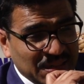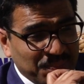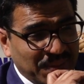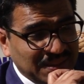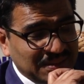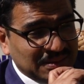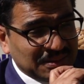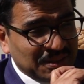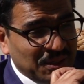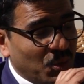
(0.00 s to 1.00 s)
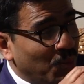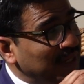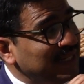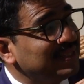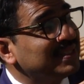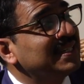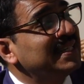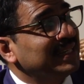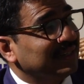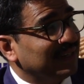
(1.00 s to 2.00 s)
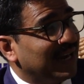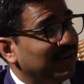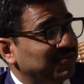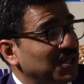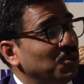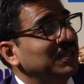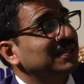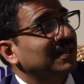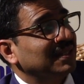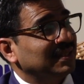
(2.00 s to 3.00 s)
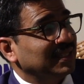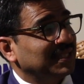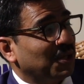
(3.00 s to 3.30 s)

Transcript: But nobody is sitting after doing certain things.